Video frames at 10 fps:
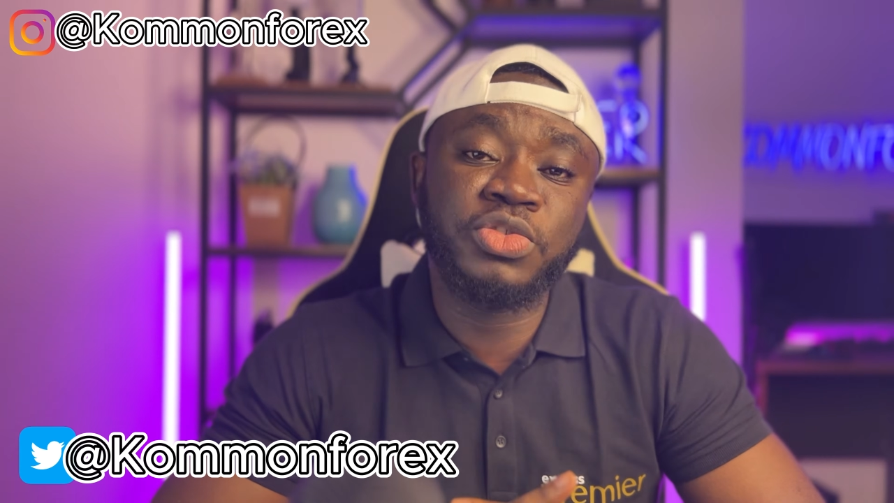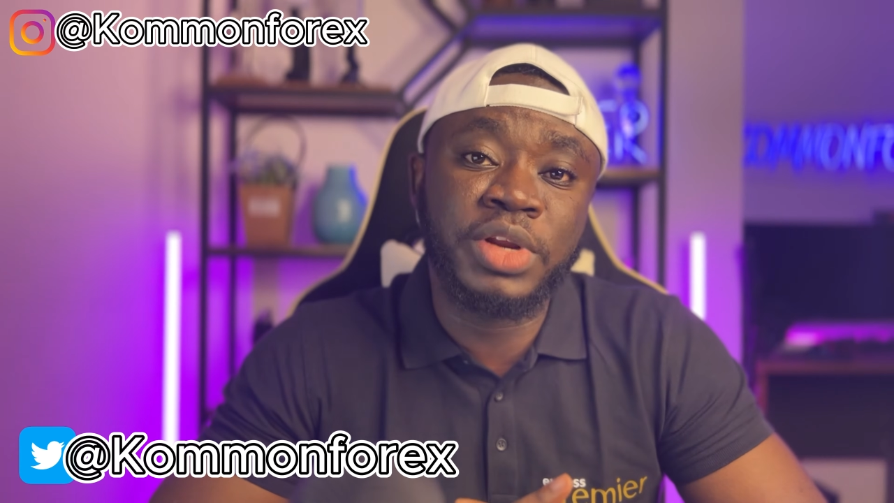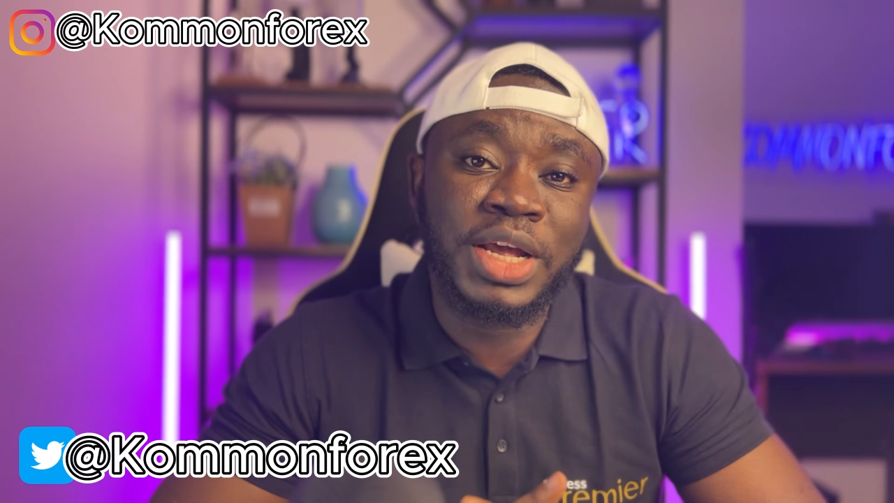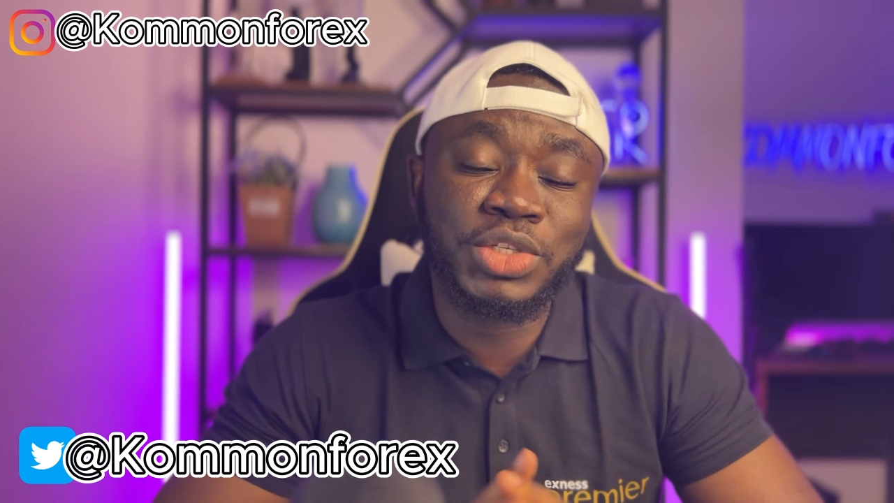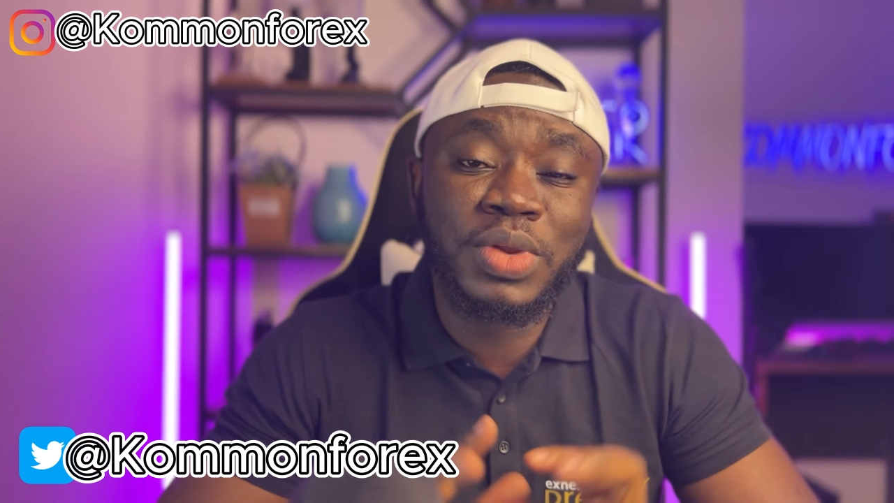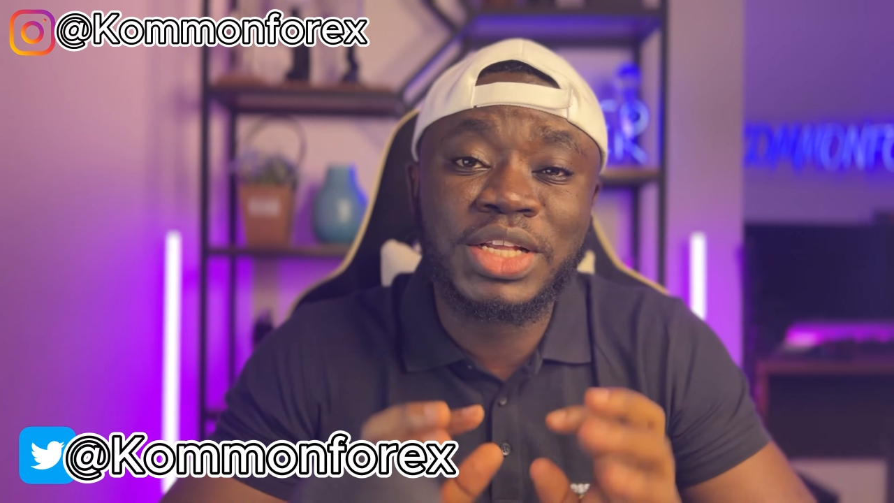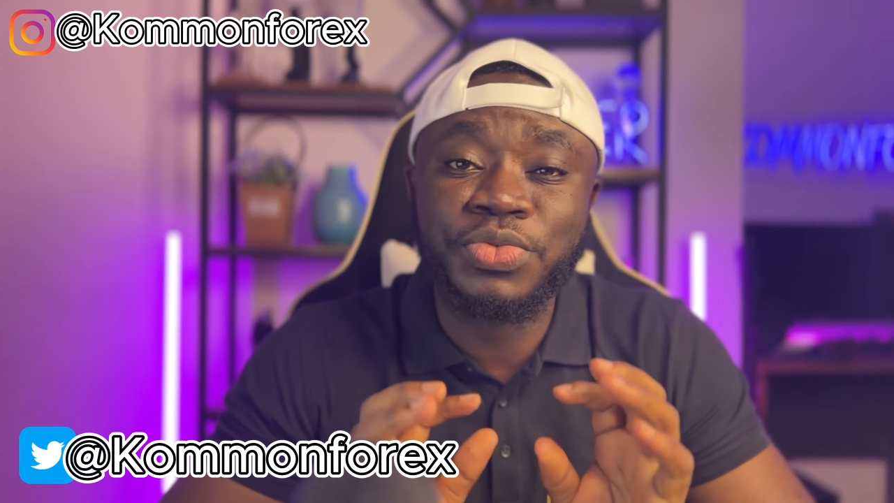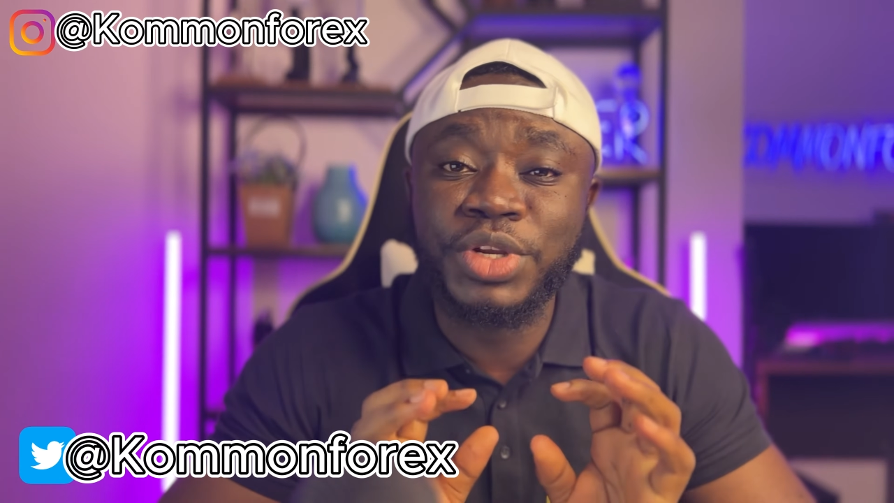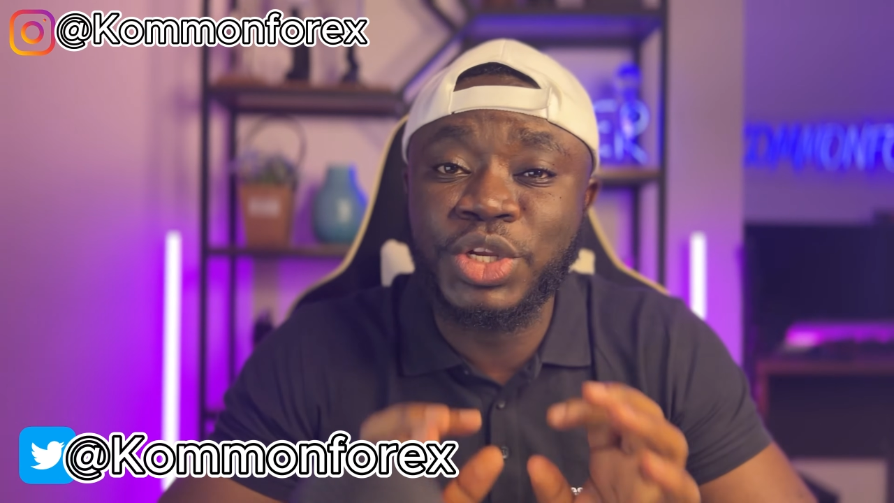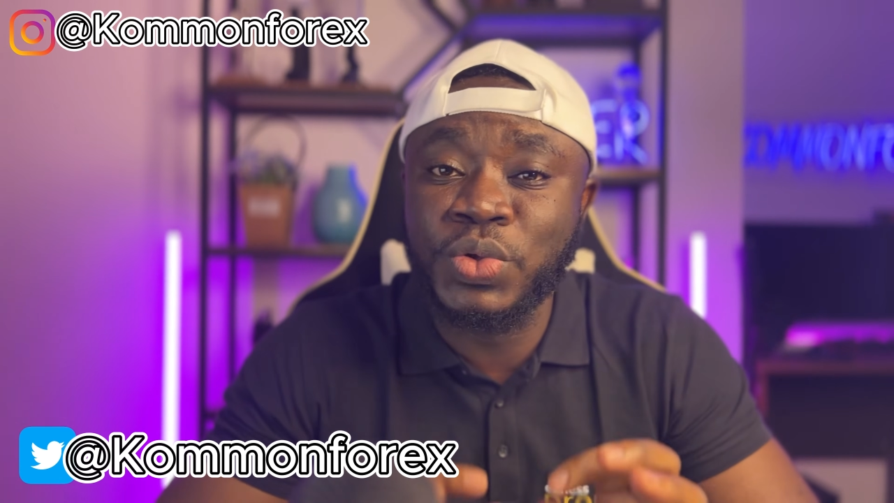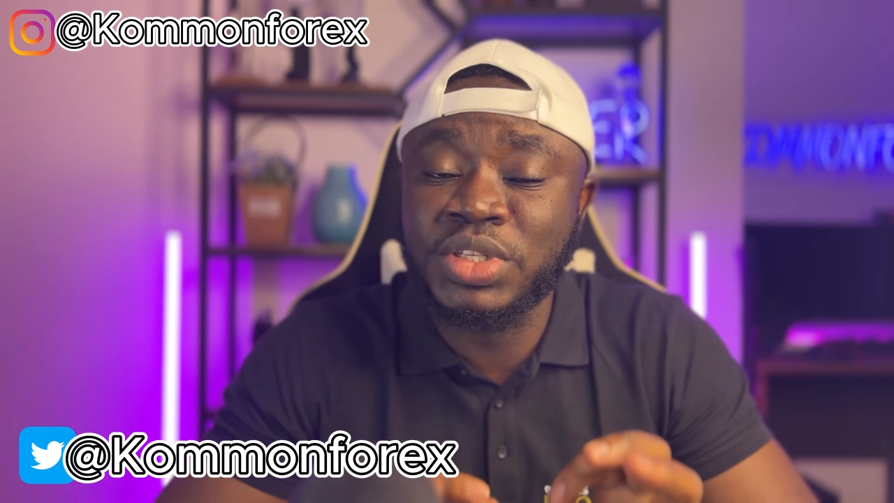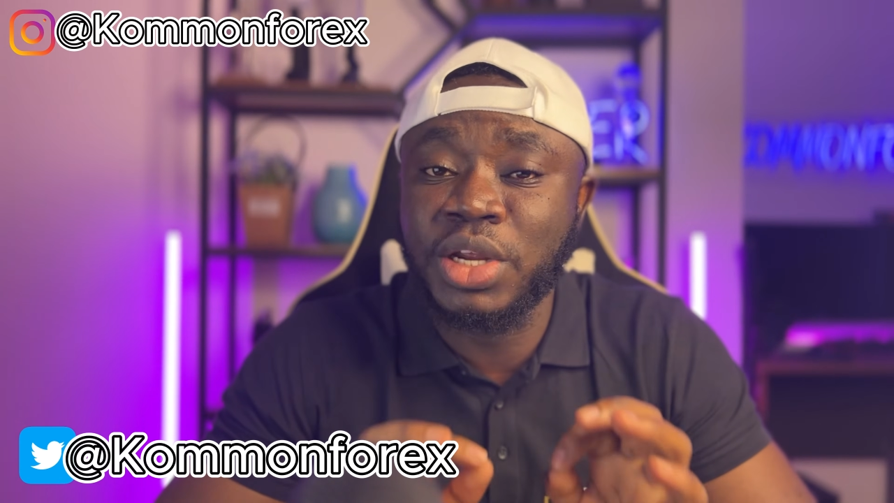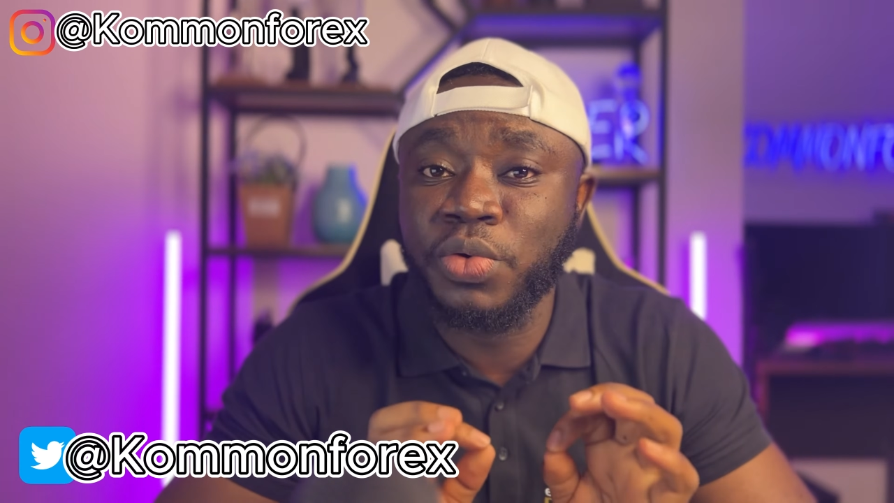trader, as well as reduce the